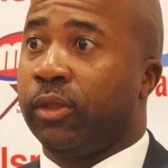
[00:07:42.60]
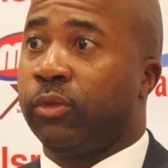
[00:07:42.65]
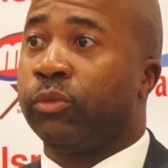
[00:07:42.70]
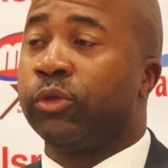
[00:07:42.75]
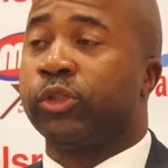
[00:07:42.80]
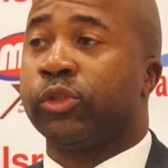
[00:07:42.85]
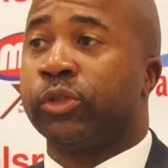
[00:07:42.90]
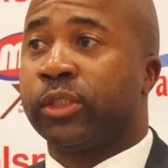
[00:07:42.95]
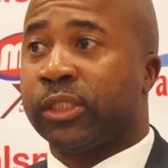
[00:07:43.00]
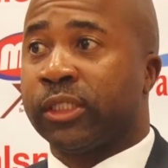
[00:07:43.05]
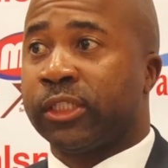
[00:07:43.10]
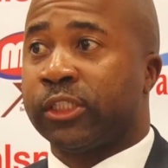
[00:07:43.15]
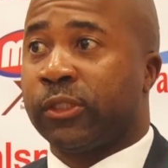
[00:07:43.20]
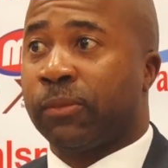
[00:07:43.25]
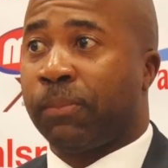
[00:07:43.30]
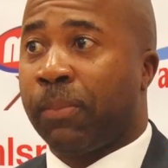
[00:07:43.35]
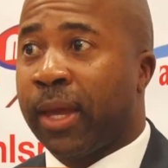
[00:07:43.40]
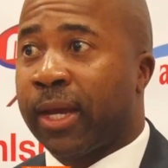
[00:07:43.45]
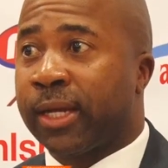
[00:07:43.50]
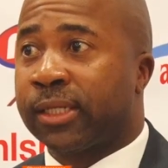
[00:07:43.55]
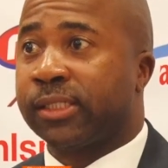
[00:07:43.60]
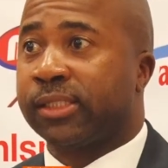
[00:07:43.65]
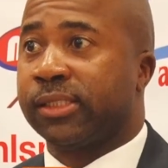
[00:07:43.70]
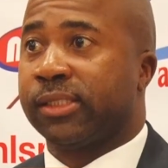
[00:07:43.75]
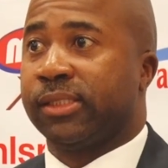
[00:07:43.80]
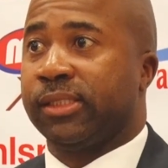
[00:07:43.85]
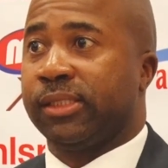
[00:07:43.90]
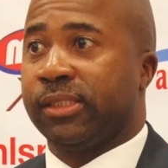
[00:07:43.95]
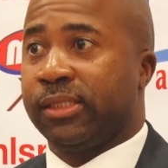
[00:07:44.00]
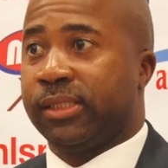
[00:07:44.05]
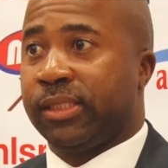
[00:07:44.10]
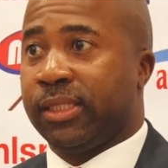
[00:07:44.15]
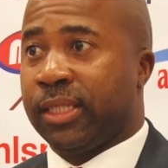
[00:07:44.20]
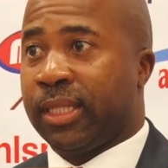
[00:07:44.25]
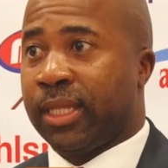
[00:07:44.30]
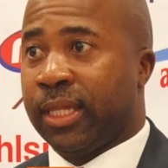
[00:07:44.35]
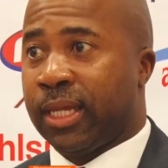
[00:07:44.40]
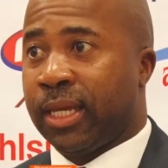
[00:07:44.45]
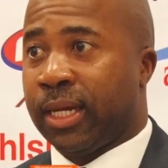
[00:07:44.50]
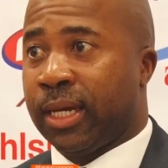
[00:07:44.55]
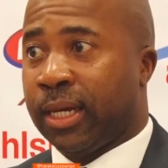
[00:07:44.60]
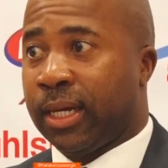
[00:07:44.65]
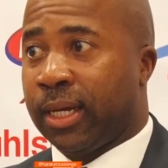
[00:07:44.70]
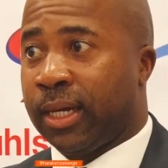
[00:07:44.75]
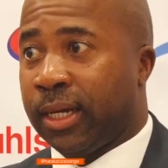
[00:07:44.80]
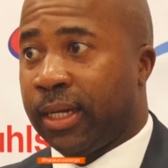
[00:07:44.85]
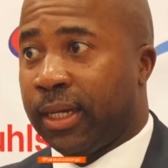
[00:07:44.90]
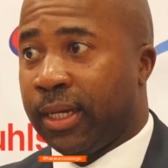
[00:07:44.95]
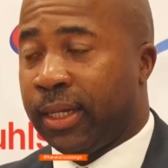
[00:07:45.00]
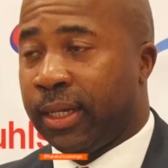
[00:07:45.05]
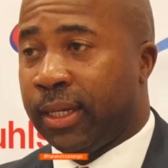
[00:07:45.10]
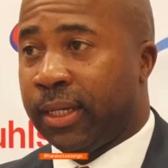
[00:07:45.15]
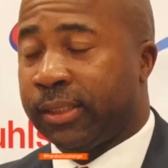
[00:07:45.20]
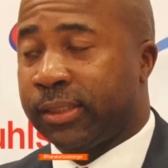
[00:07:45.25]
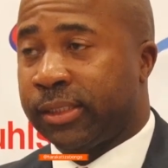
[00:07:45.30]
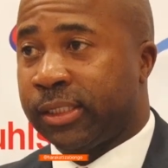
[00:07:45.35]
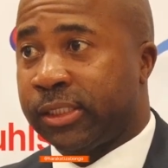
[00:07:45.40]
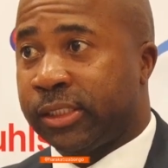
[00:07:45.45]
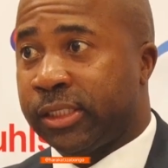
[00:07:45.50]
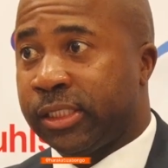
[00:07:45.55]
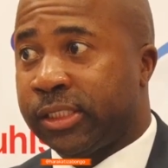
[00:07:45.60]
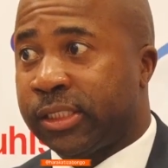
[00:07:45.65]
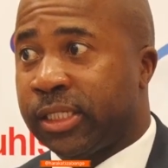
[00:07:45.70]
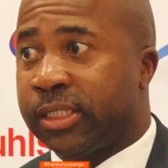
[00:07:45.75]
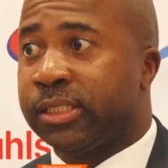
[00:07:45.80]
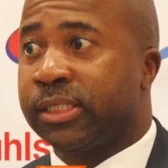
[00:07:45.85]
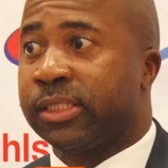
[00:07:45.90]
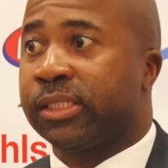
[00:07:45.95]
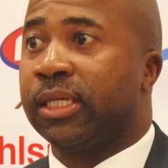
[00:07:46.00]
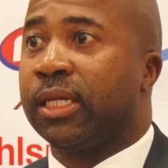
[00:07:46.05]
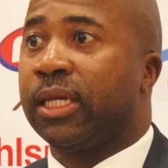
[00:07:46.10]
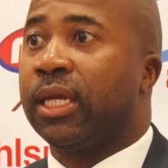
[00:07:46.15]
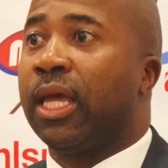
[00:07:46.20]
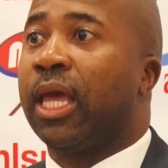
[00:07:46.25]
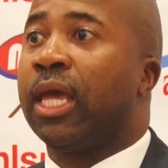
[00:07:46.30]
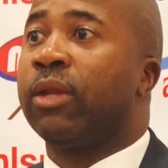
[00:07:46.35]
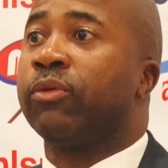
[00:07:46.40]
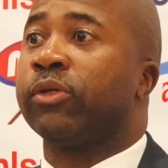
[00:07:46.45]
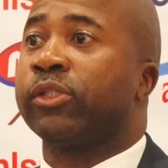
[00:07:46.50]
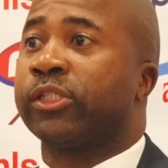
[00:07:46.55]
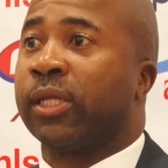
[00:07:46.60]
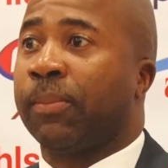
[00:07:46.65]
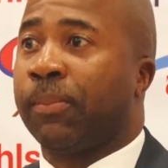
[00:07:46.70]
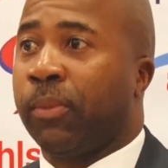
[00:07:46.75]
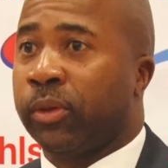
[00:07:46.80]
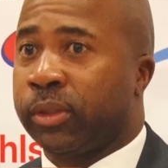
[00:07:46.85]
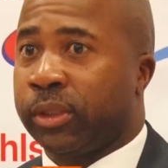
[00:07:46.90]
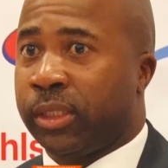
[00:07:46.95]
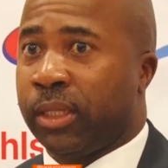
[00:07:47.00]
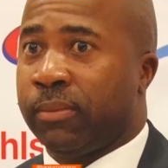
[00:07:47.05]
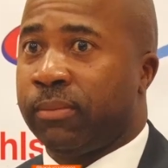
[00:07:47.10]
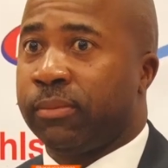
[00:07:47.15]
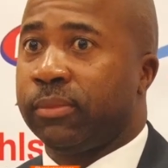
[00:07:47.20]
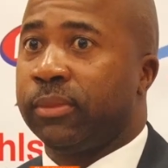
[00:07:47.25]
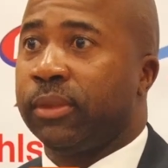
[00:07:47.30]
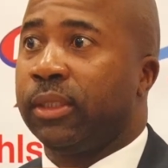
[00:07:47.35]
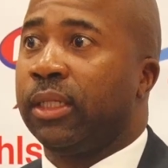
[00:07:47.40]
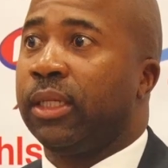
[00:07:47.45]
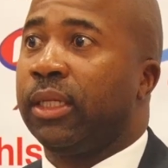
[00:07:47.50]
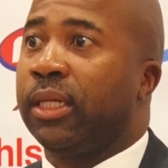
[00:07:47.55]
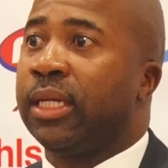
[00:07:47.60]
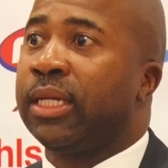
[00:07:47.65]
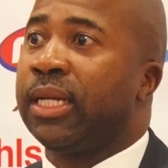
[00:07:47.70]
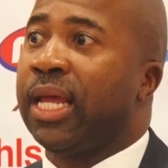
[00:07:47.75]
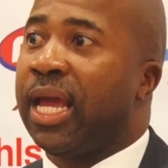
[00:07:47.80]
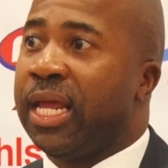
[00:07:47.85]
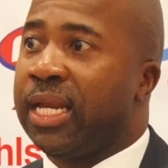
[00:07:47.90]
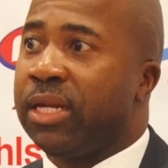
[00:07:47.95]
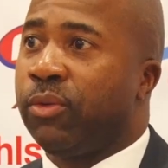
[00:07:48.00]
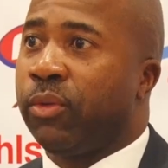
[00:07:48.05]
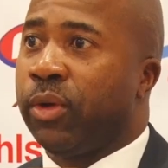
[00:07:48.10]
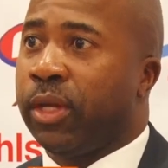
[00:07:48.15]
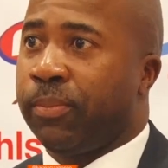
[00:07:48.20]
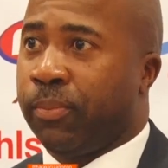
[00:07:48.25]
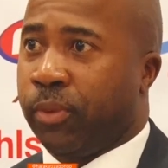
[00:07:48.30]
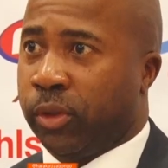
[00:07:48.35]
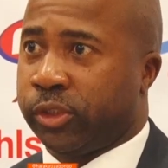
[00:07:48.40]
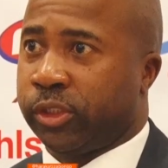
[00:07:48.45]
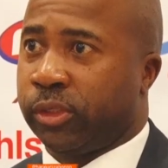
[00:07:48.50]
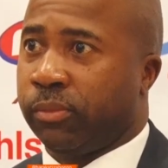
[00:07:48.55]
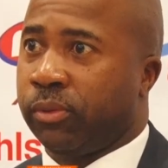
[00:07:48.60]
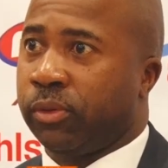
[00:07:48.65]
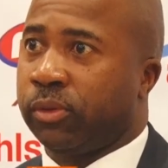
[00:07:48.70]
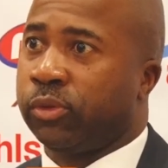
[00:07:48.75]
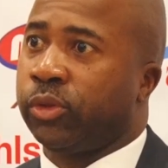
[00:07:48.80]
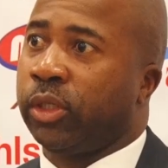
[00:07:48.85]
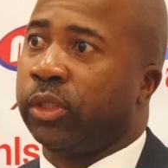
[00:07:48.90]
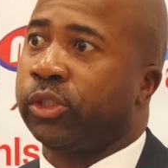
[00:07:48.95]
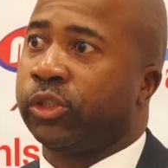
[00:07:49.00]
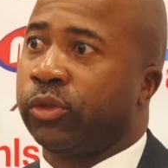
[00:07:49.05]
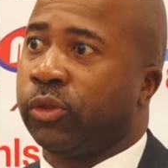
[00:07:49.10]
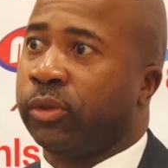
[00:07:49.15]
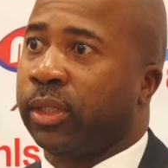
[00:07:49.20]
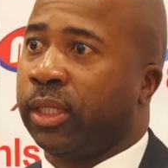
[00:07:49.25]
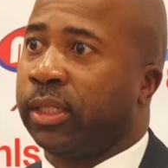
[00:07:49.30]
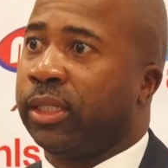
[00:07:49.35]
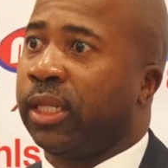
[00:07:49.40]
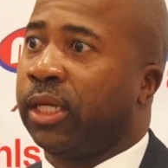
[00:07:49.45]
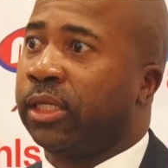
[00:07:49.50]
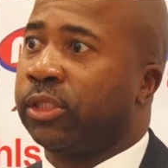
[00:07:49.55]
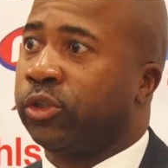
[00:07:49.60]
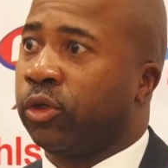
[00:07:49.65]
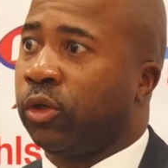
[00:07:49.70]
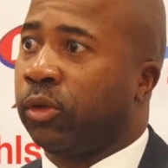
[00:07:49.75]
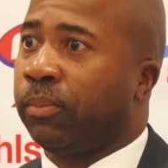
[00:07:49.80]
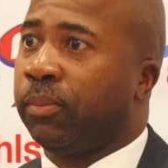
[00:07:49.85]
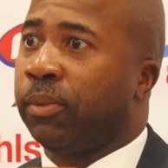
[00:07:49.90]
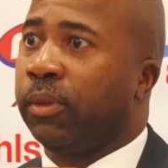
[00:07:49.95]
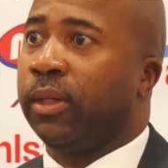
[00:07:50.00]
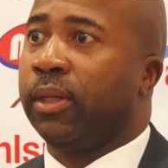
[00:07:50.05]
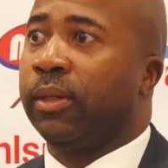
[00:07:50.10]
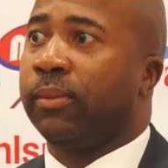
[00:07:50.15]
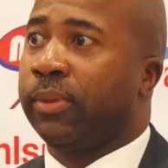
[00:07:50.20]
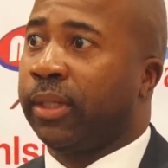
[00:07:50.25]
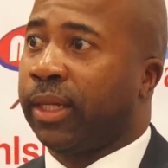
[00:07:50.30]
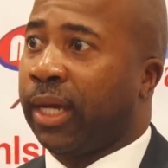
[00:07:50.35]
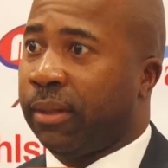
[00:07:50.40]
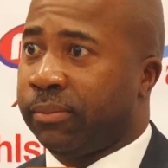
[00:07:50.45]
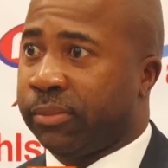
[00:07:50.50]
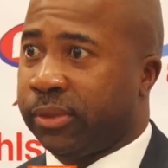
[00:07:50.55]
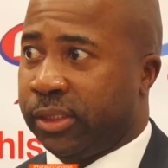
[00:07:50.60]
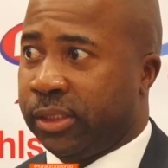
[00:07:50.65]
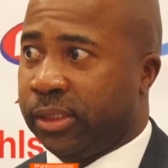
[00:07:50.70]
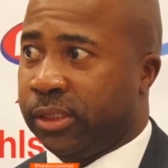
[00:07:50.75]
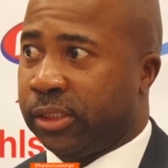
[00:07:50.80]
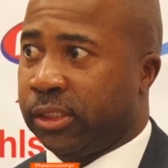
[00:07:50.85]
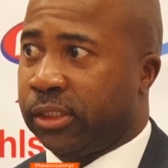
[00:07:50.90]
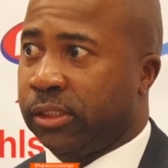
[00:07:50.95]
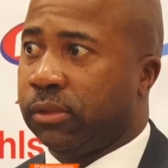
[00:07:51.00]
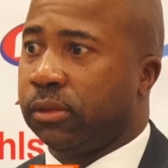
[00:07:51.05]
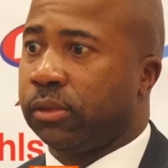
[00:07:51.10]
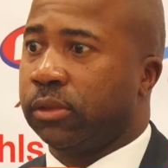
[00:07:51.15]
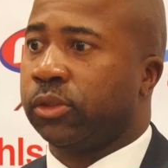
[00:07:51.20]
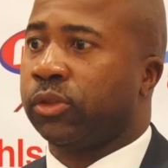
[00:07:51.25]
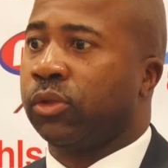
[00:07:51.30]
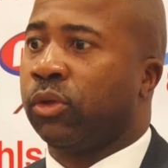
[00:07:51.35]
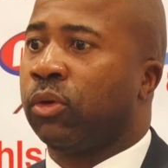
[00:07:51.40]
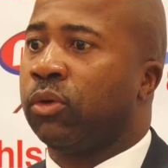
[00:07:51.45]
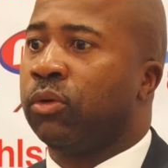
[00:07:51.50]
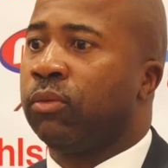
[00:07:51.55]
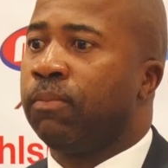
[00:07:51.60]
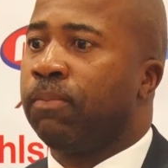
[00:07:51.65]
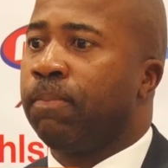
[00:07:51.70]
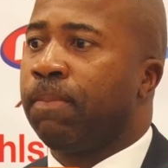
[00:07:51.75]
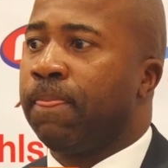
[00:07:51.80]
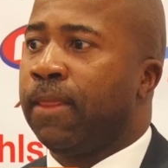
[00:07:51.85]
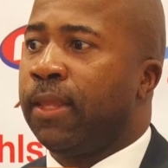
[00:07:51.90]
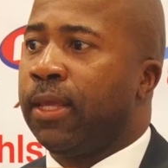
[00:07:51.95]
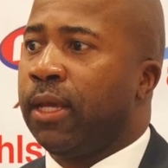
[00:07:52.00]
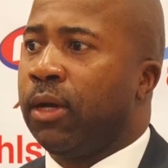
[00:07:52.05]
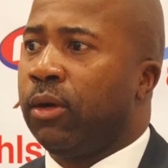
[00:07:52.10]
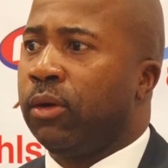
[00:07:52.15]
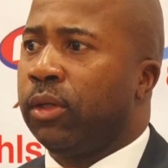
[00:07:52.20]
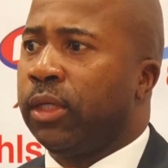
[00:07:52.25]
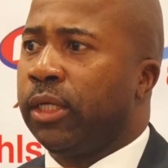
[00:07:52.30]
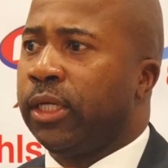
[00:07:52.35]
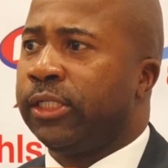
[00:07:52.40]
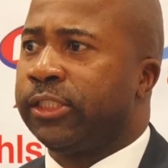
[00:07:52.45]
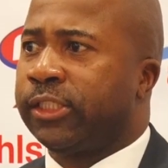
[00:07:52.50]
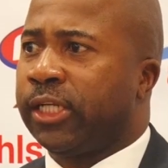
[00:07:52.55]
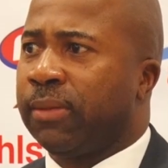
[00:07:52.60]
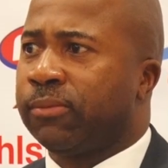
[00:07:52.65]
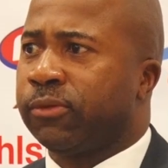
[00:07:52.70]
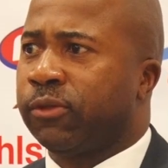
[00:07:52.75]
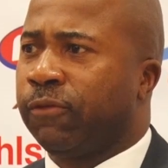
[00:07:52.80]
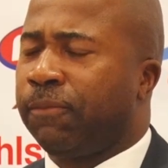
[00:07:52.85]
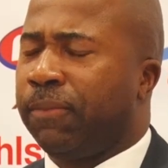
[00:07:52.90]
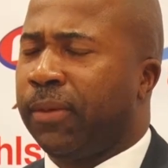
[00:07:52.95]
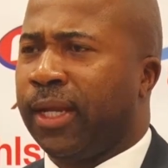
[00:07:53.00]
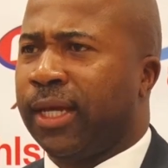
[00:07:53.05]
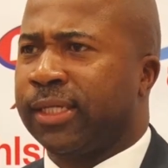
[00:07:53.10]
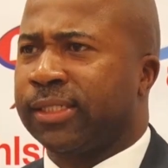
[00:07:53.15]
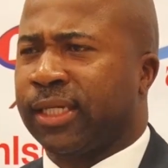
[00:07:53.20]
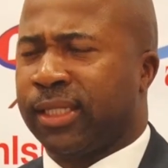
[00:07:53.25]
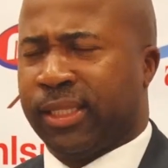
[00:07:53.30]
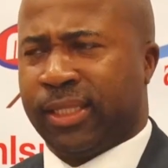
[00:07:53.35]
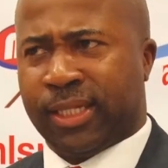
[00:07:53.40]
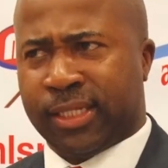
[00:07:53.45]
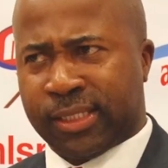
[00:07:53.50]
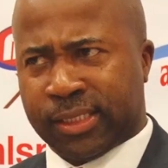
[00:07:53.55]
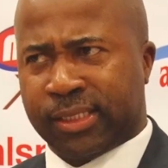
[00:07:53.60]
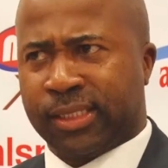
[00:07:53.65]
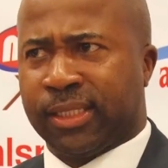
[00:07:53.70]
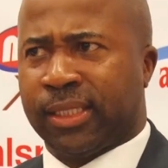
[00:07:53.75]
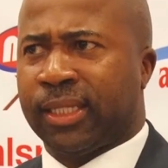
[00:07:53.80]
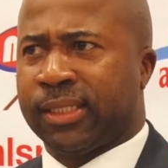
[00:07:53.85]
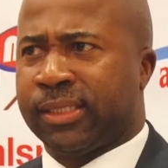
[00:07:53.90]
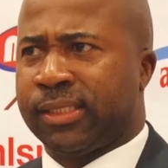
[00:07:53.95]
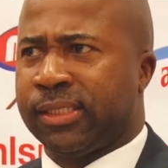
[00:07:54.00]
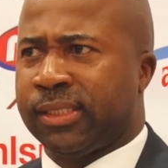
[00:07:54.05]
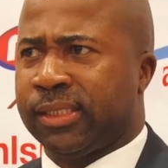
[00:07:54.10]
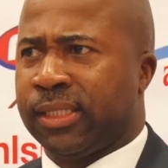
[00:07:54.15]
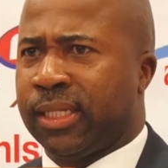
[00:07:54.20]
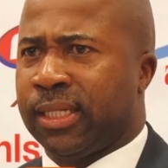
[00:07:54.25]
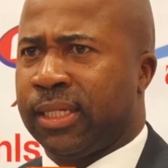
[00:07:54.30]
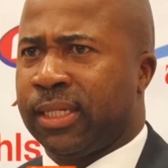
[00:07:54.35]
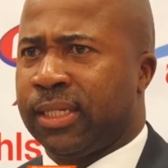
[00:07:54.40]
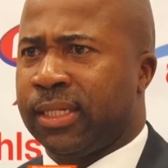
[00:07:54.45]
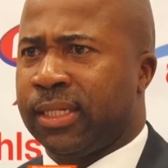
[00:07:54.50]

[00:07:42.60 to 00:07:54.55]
We should respect their decisions and we support them in any way possible to ensure that their job becomes easy. So, in terms of players, I think that is the